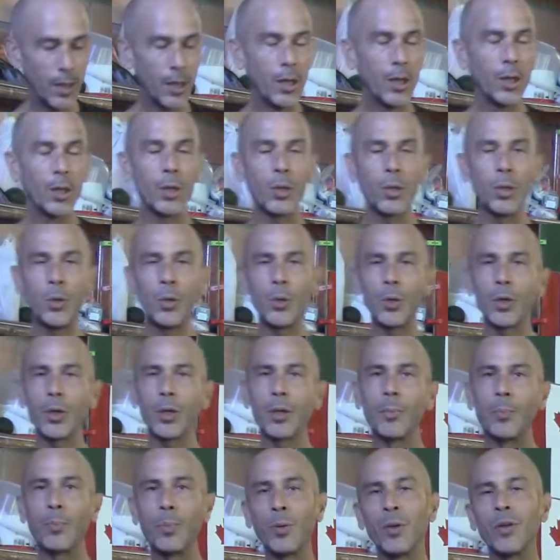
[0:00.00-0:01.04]
You
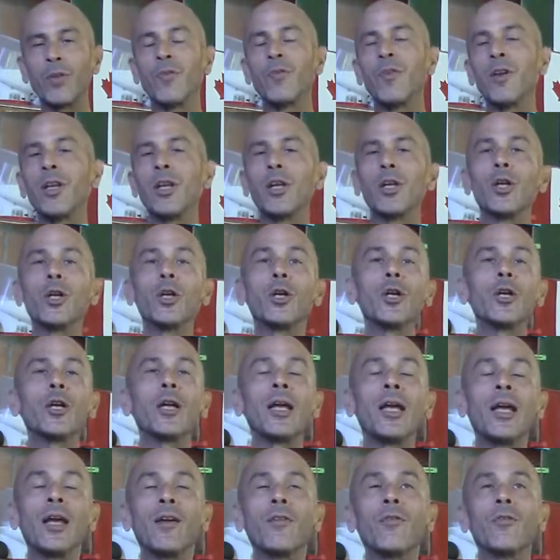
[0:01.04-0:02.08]
can put vinegar.
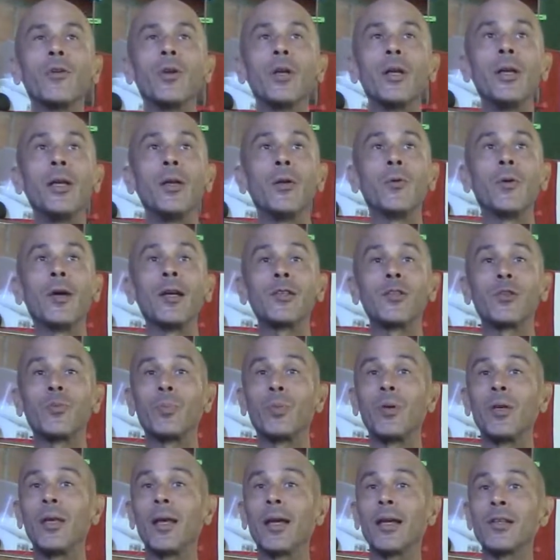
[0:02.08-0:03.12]
Every
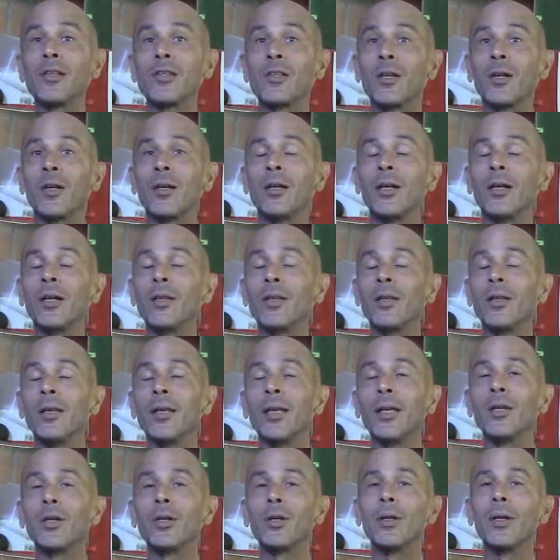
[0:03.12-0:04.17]
recipe I saw on the
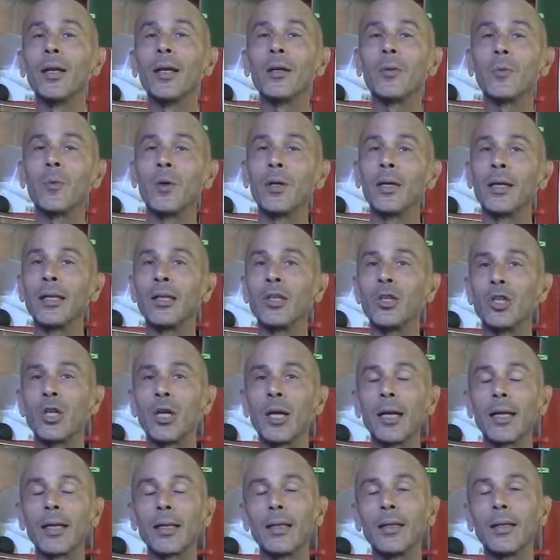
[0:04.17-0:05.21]
internet when I
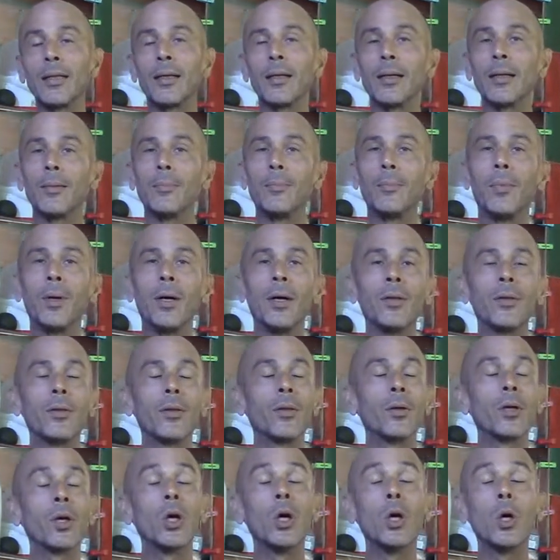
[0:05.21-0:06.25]
checked a month
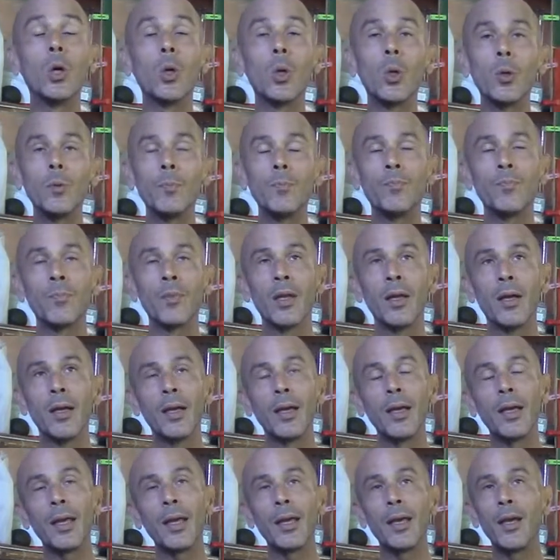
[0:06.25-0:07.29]
ago,
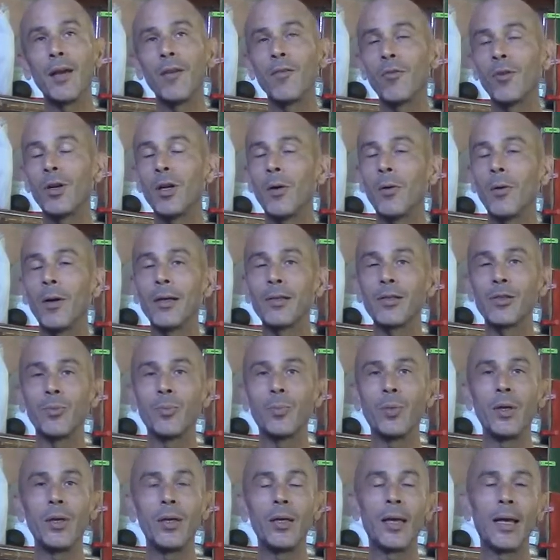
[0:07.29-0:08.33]
every
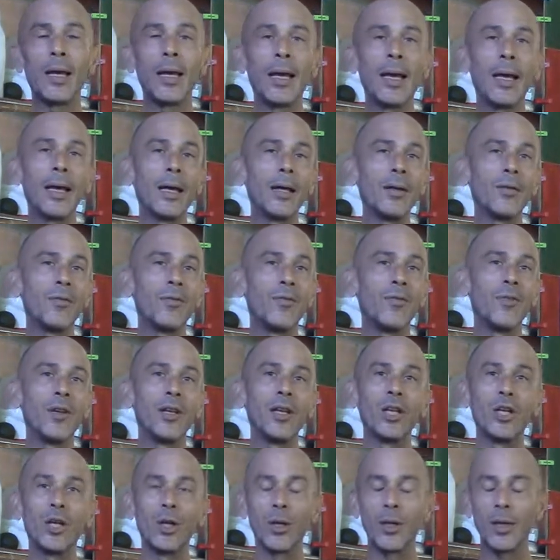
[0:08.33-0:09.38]
recipe had
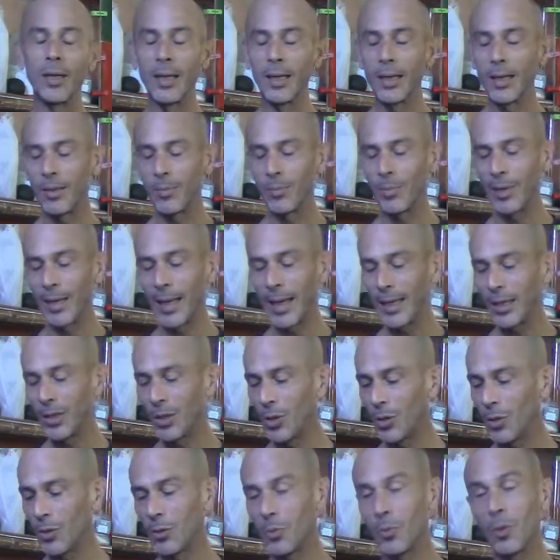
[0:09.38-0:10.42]
vinegar. But I
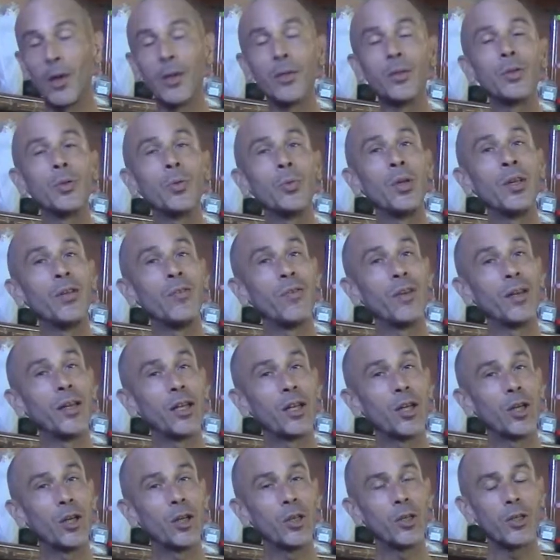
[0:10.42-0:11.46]
don't want to eat
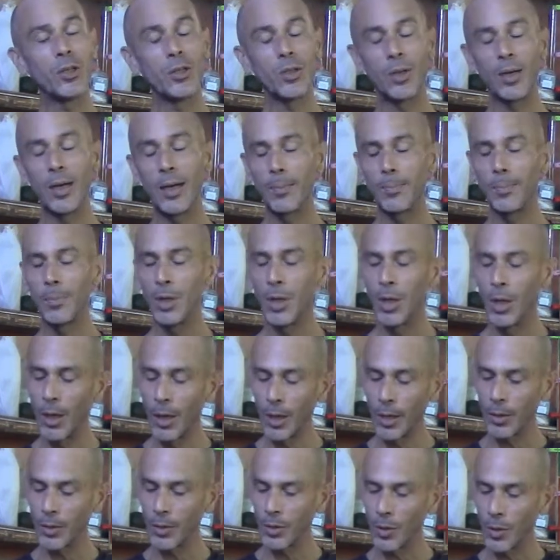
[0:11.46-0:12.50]
vinegar, so I'm
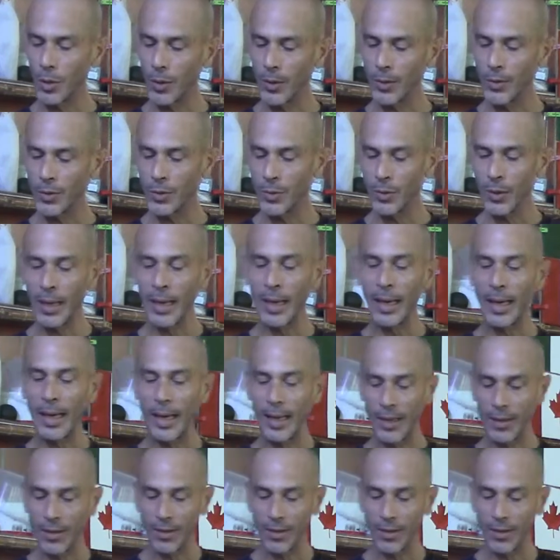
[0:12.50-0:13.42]
not going to add